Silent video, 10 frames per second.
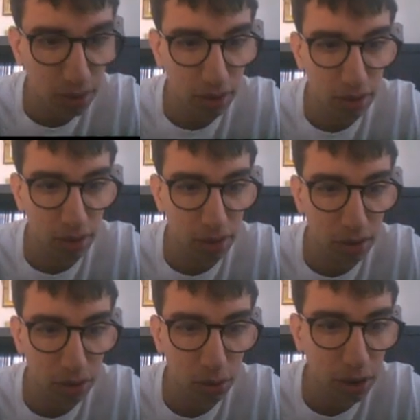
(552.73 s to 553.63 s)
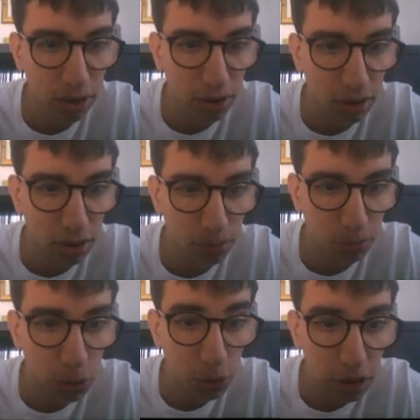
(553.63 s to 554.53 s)
the squares
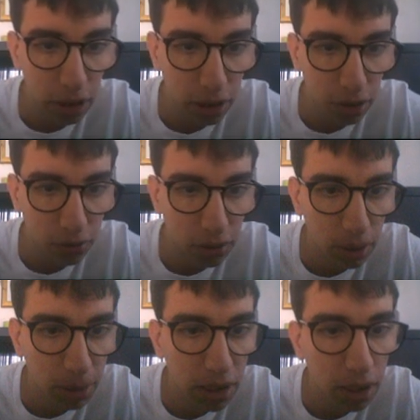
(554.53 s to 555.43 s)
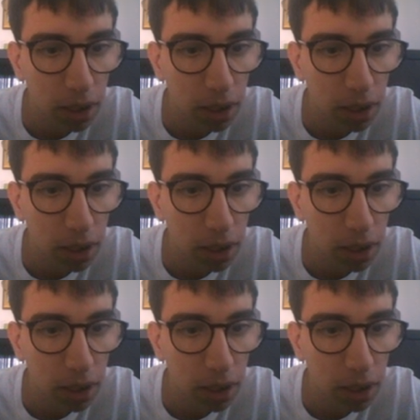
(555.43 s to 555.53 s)
are mostly covered. I mean,